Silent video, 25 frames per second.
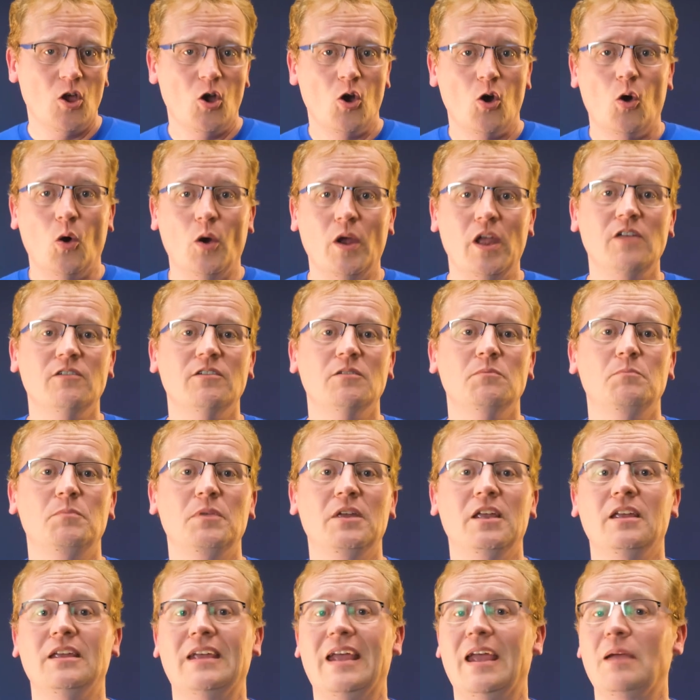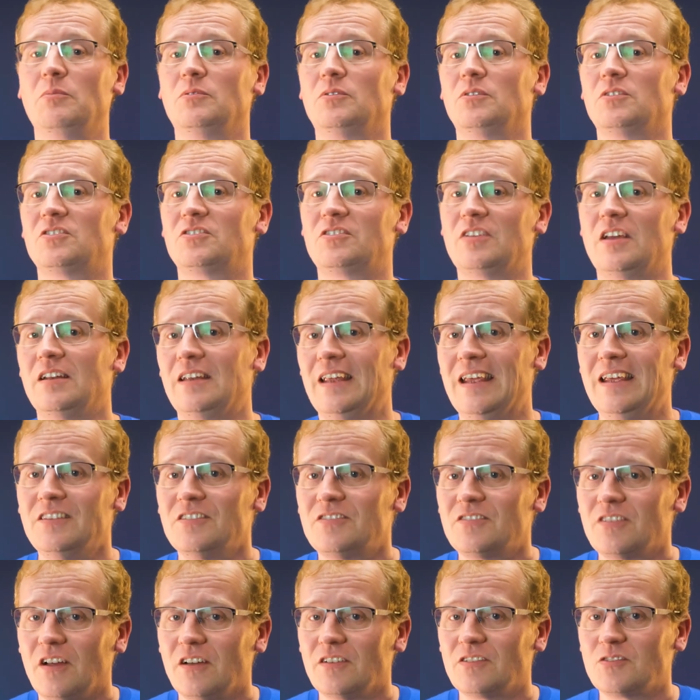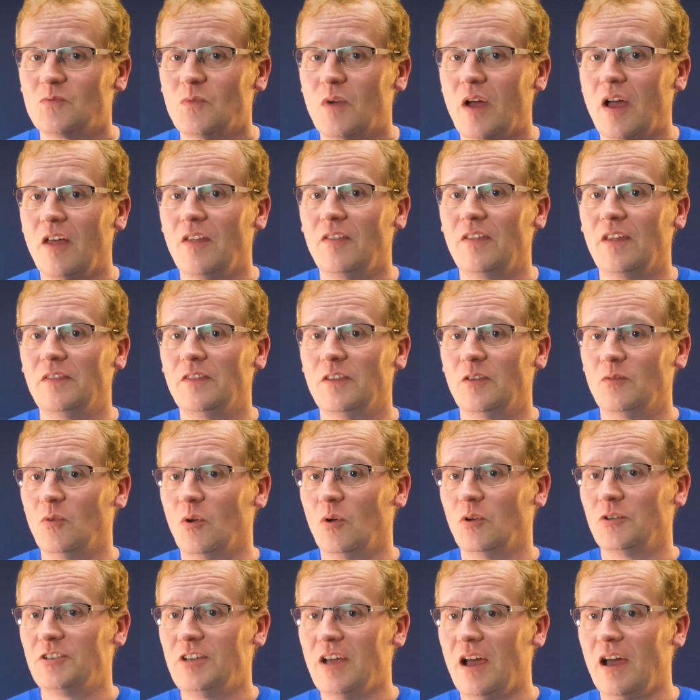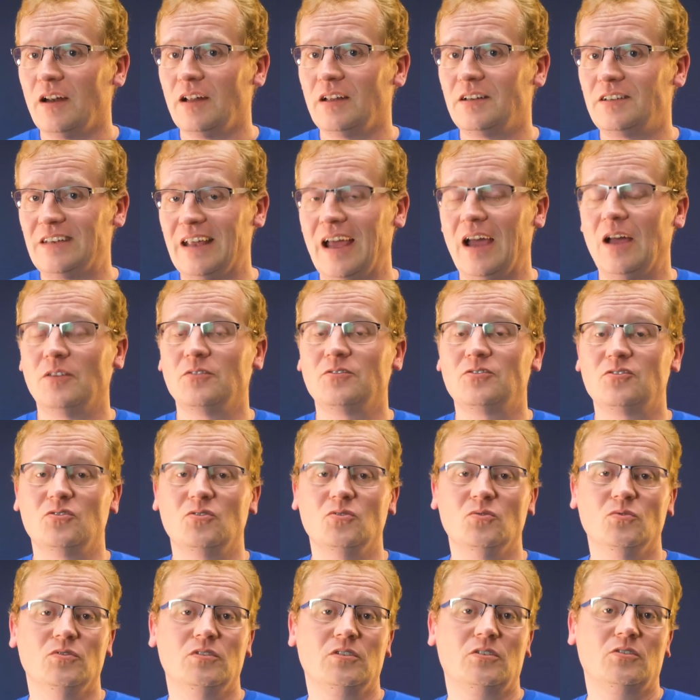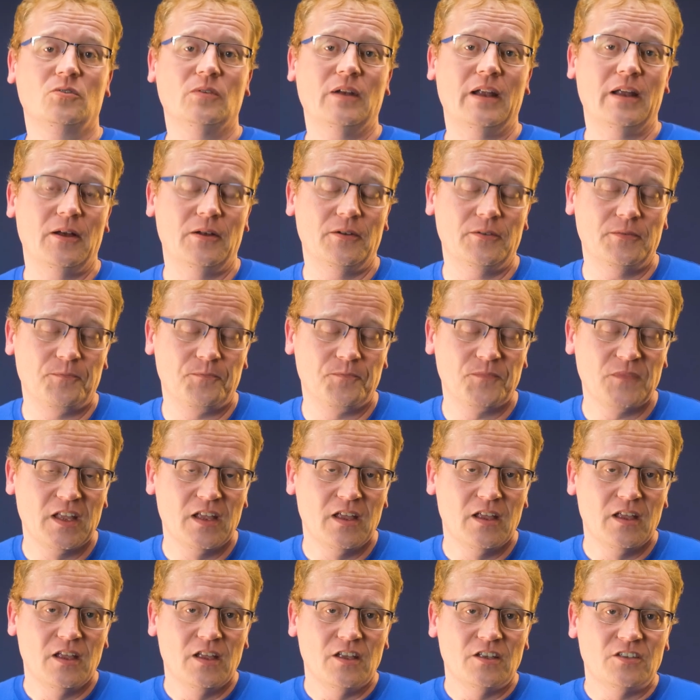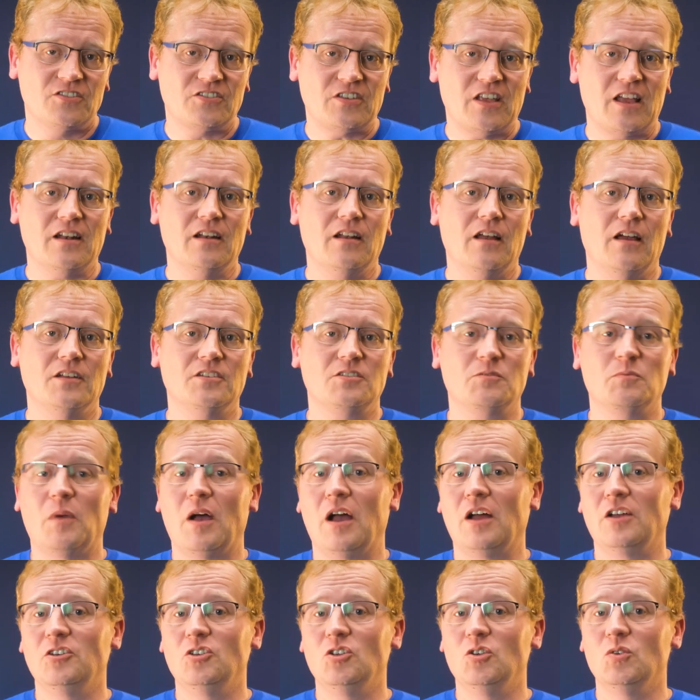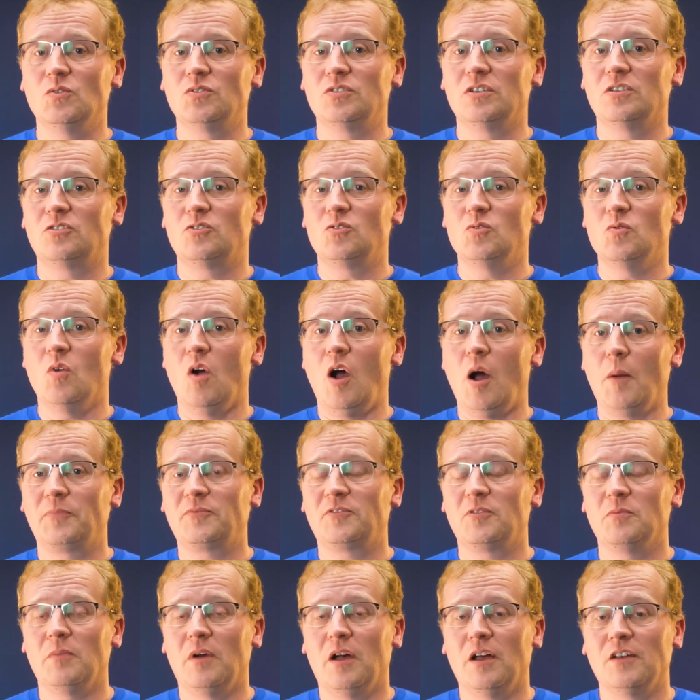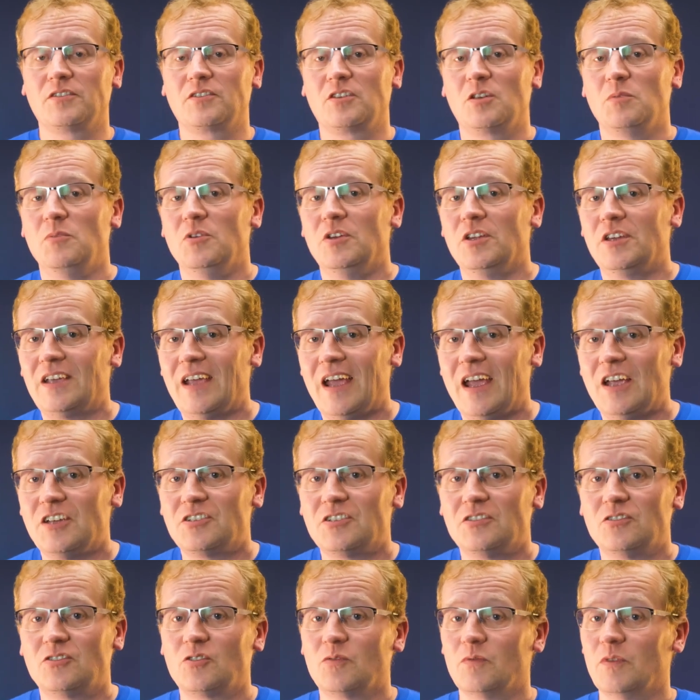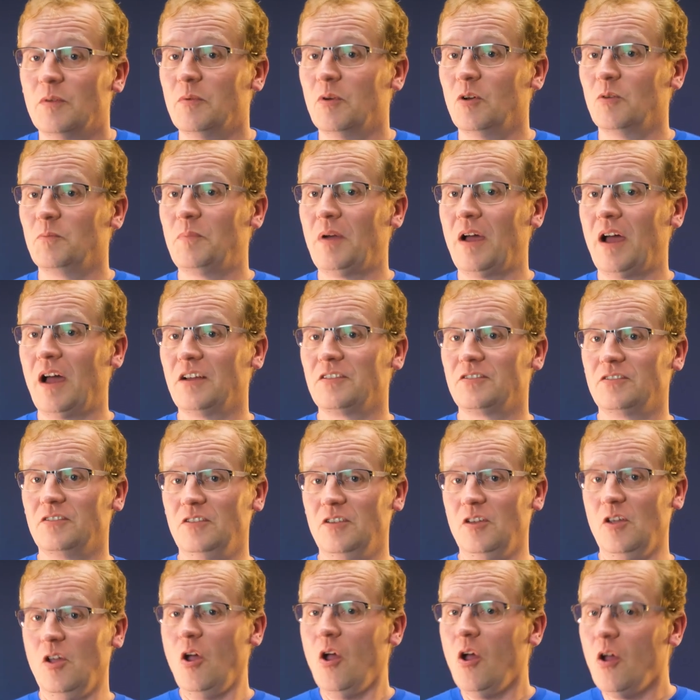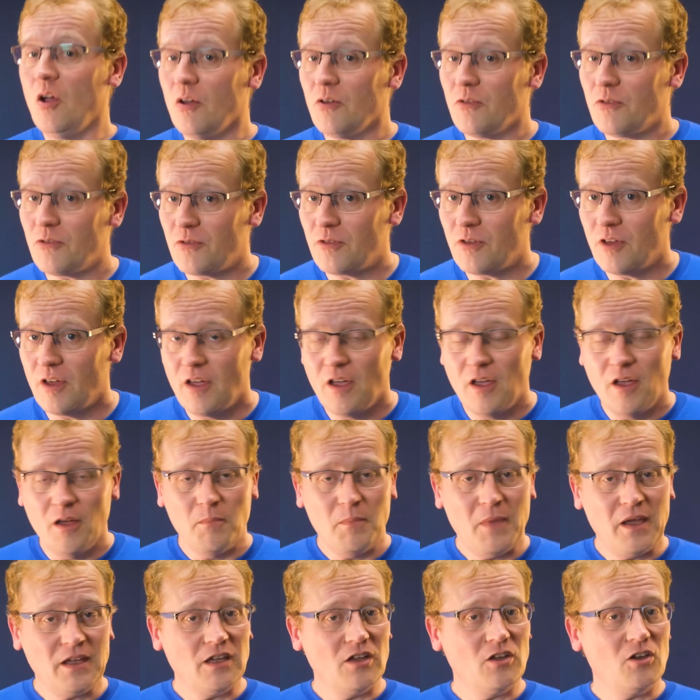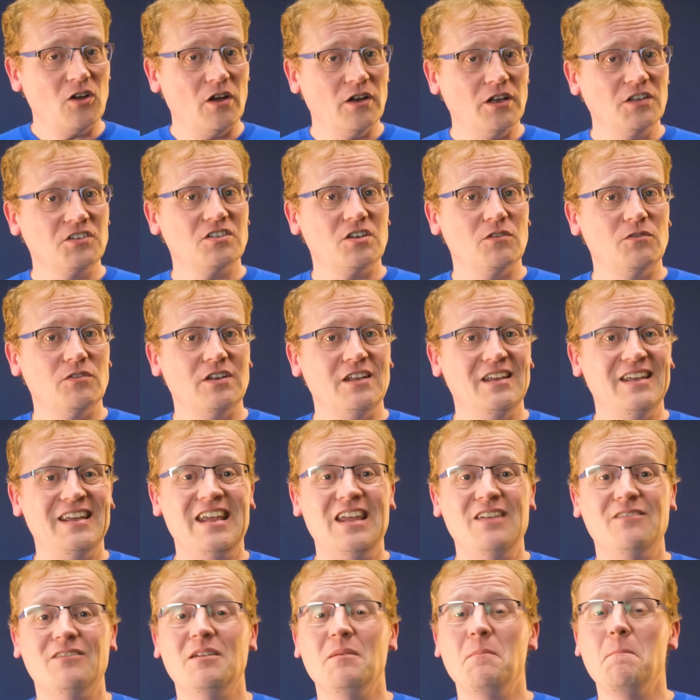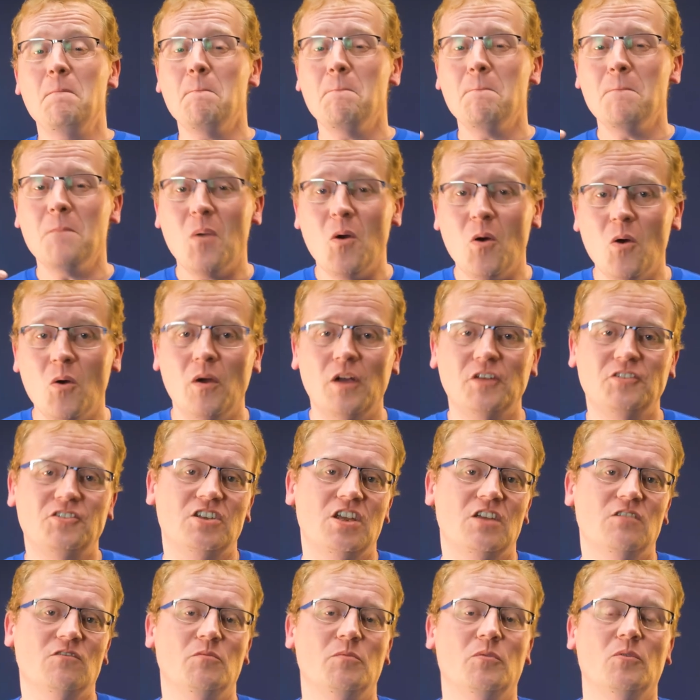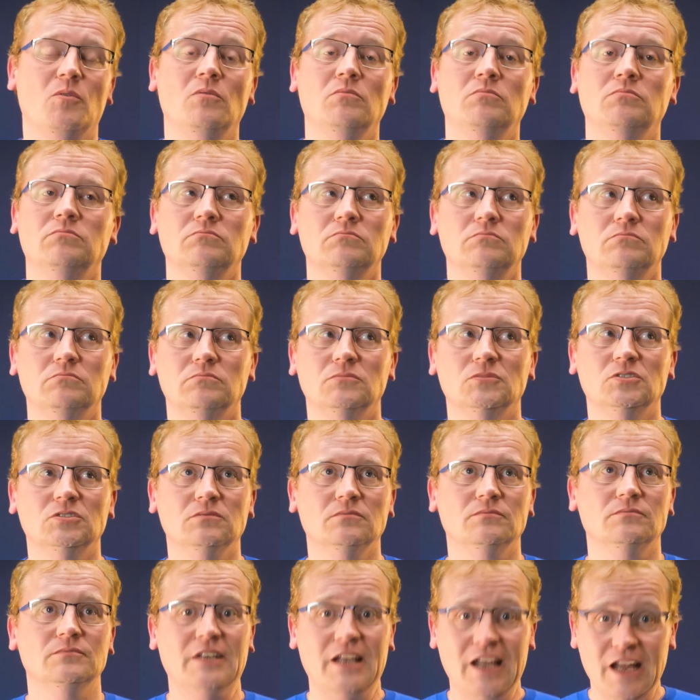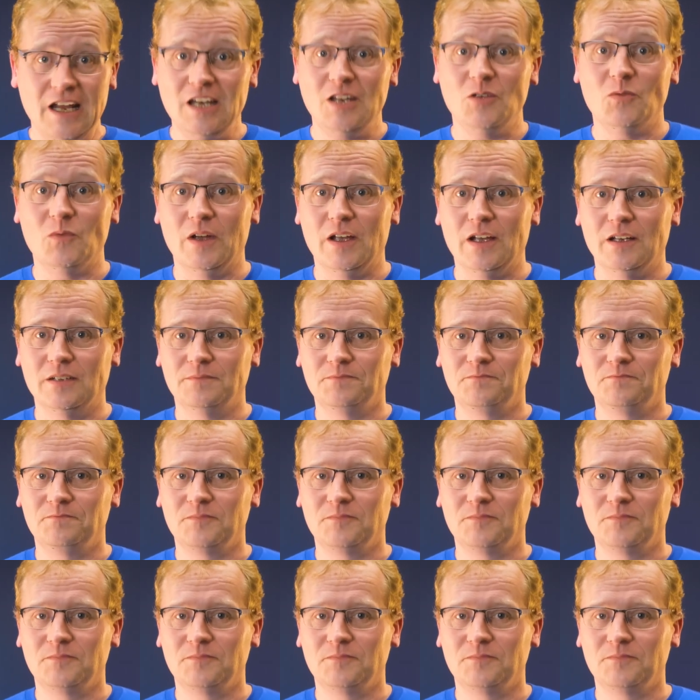or even being able to send insights rather than the raw data down to the ground. Satellites might use it to optimize communication to remote parts of the Earth, making connectivity even more achievable well, anywhere.